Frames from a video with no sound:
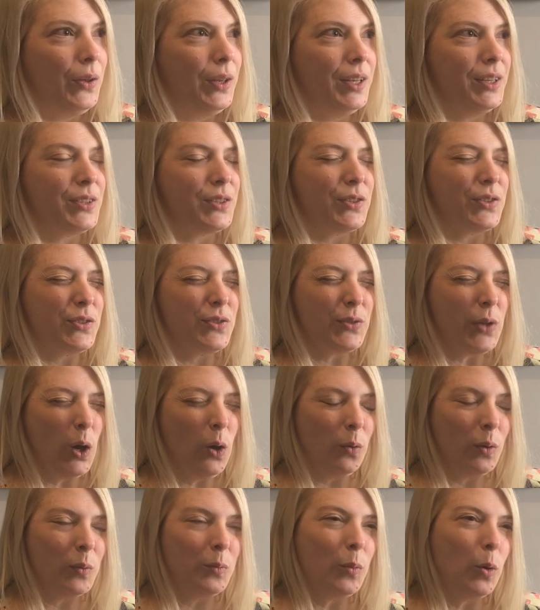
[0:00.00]
It's
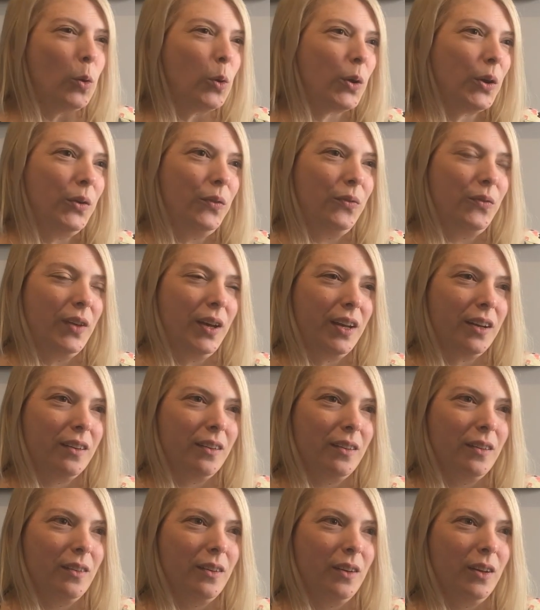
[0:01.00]
so important that
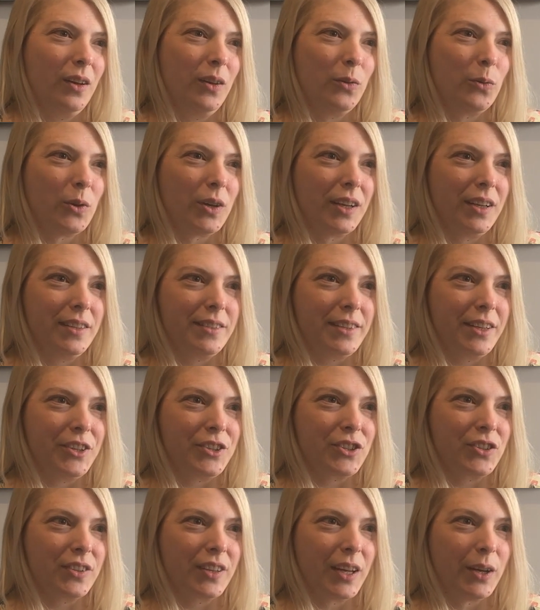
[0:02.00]
an
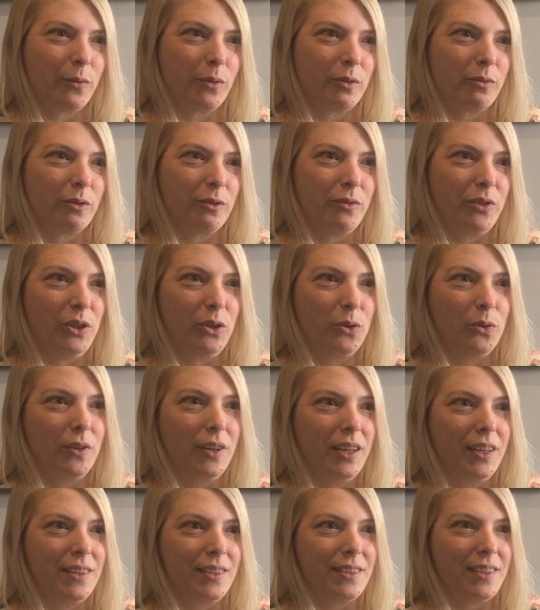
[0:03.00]
organization like Riverview
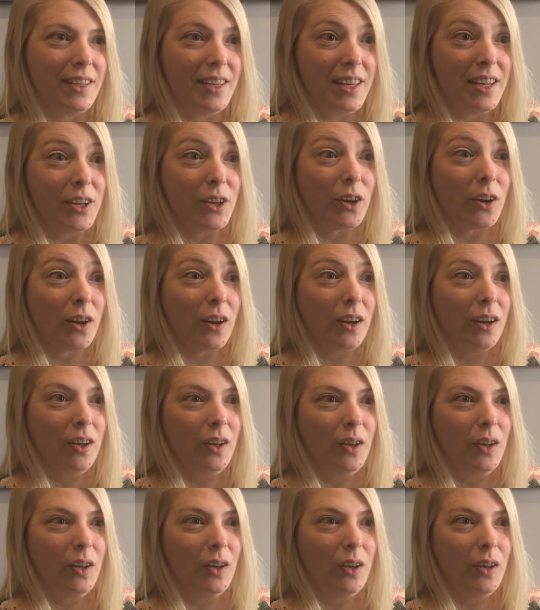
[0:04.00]
is here,